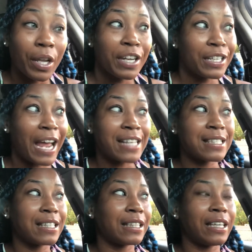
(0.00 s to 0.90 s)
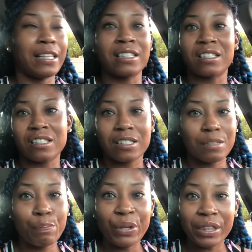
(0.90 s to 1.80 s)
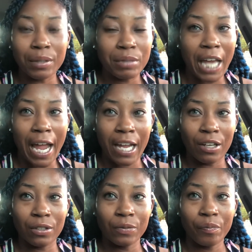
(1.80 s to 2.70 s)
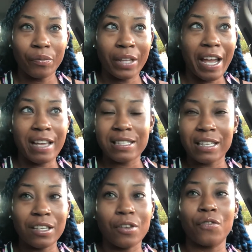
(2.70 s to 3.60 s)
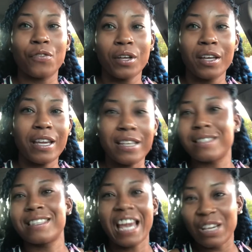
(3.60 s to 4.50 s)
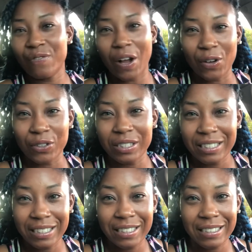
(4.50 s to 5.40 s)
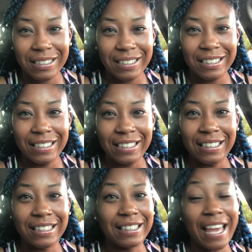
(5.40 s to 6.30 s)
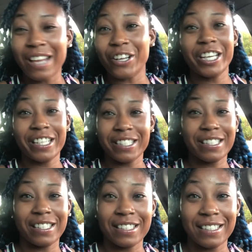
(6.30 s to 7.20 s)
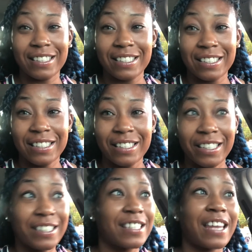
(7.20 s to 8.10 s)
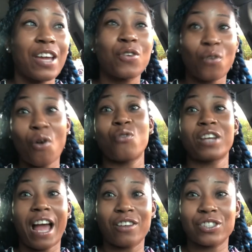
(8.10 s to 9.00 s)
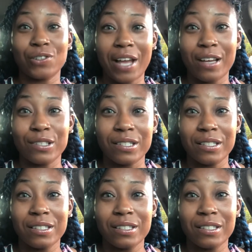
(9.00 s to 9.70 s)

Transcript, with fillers: Not sit there and put them down as if it's their fault. They are innocent. Until they grown and out your house,